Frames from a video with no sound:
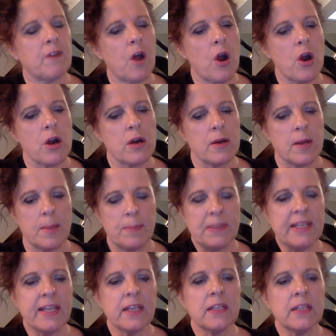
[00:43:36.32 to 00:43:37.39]
our
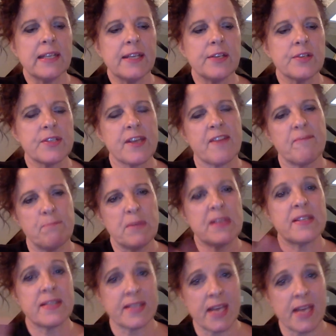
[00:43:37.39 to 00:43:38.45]
political leaders have
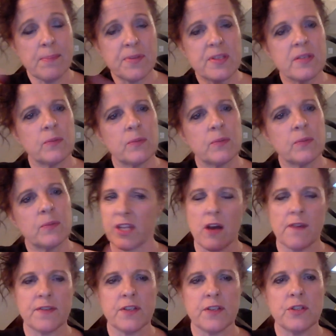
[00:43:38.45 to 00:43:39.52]
misstepped, which they
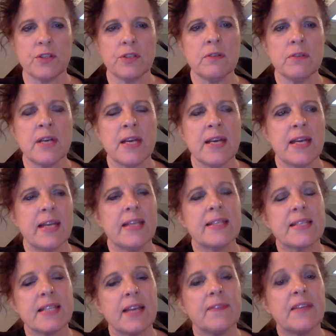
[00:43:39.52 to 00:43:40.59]
often do,
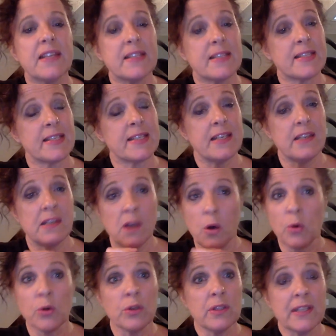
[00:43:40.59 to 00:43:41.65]
it's lovely to see
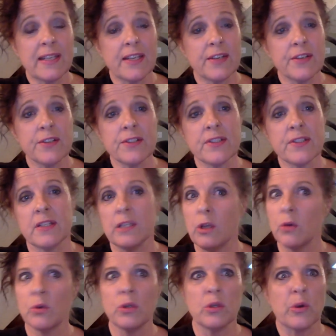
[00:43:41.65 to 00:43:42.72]
local leaders,
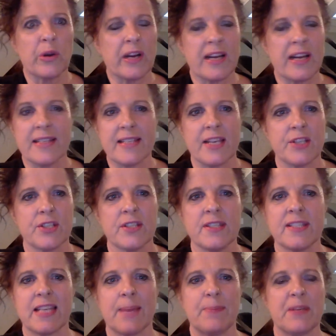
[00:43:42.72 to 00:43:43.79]
local organizations
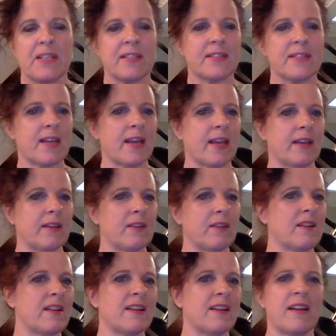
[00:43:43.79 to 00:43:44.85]
step in and say,
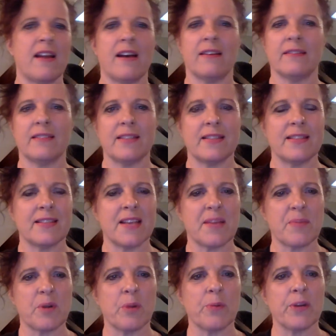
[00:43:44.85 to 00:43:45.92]
no, this is not
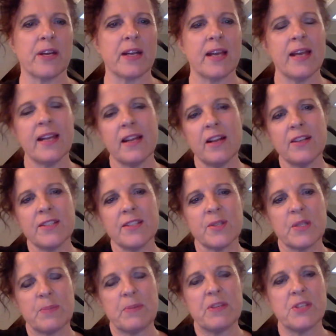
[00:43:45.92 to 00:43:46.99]
appropriate. And it also
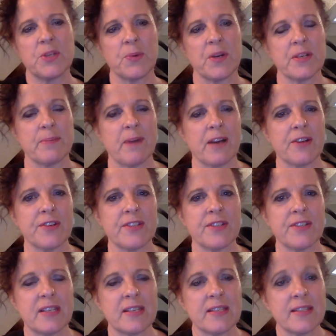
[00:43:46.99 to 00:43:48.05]
speaks to our
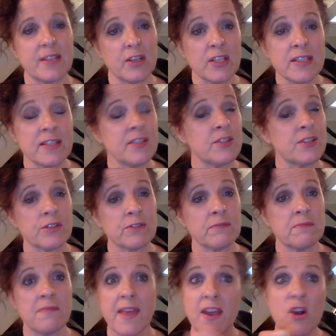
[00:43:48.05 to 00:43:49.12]
democracy because they're listened to.
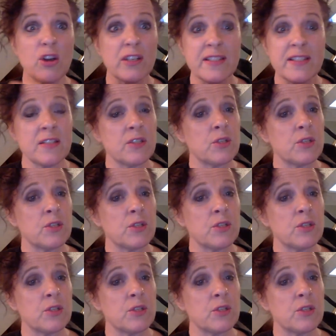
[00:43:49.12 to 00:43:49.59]
They are listened to.